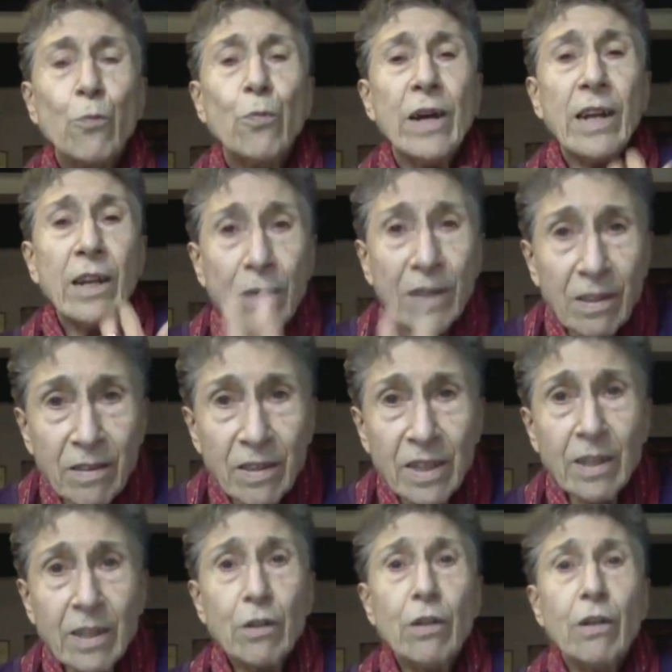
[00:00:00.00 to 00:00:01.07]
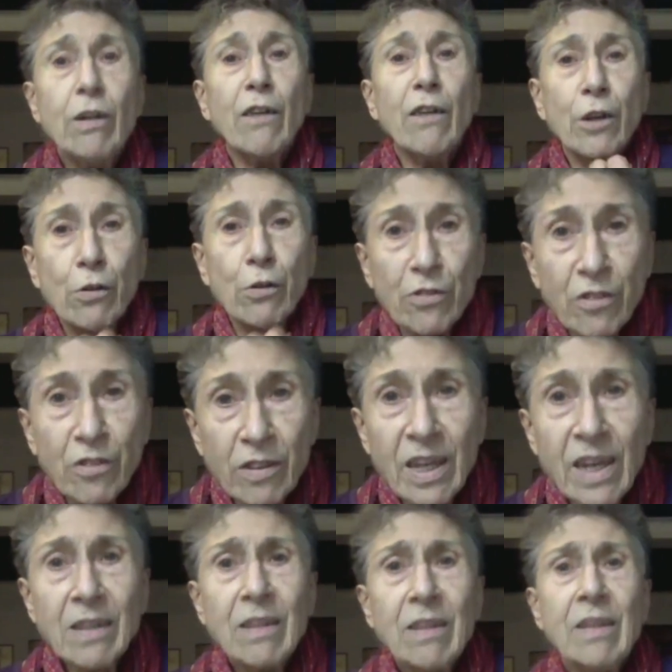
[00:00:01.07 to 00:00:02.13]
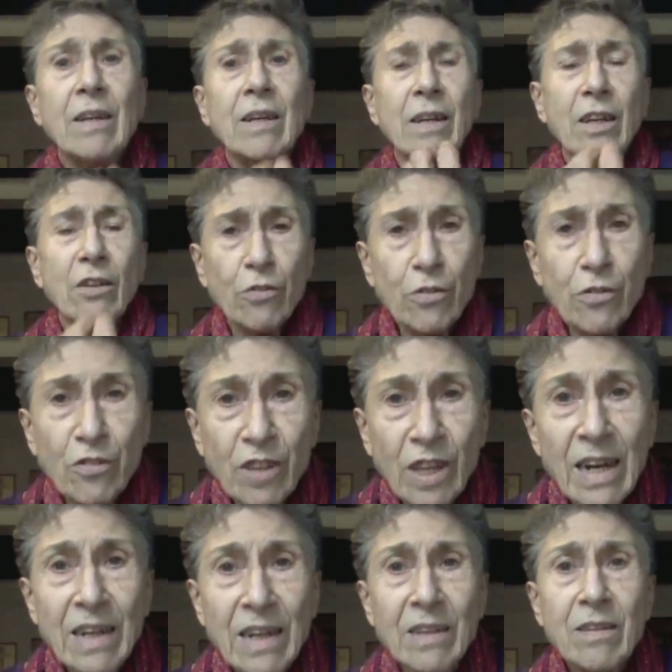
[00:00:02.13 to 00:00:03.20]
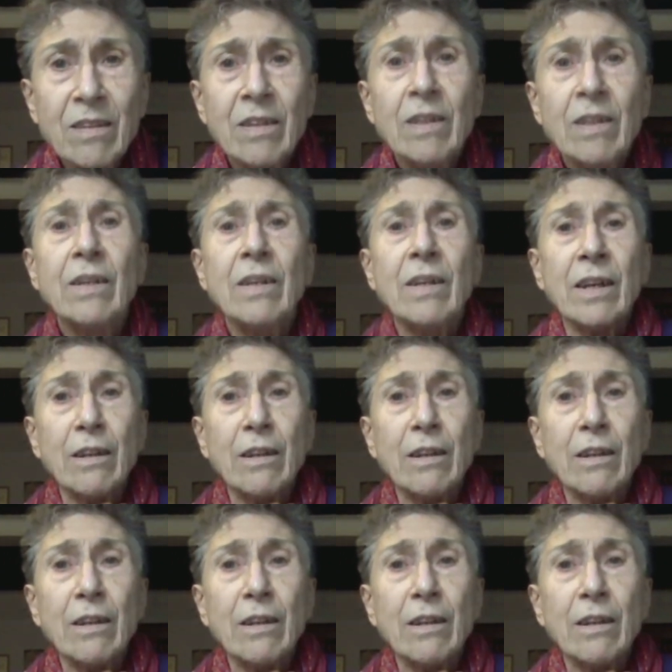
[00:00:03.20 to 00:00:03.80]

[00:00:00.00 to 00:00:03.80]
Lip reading: when we think of constructing a society